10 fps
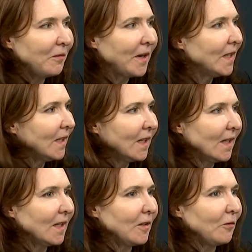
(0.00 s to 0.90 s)
very
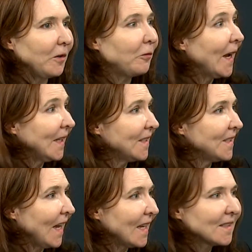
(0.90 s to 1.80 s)
frightened
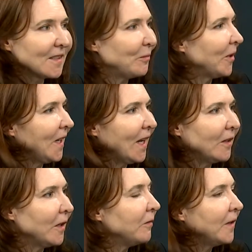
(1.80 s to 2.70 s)
to ask somebody how
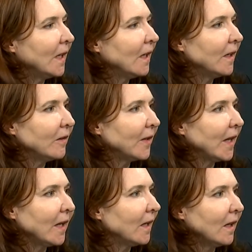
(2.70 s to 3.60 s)
they feel if
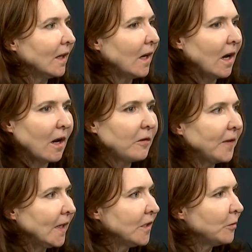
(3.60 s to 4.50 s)
they are
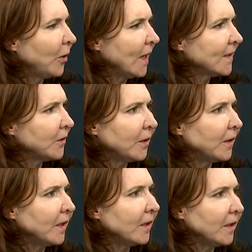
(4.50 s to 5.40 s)
feeling depressed,
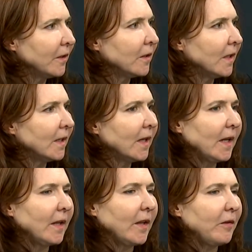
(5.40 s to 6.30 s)
or
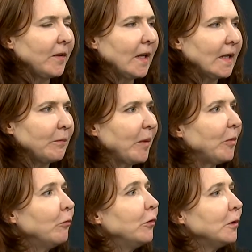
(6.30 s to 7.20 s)
they feel it might be
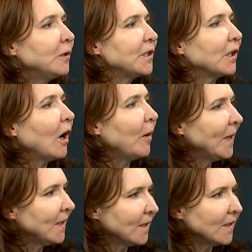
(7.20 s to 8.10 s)
rude to
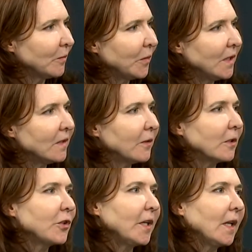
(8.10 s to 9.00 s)
comment on somebody's
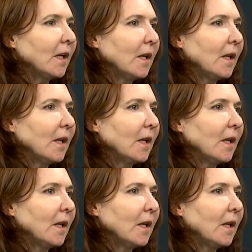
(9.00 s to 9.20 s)
functioning.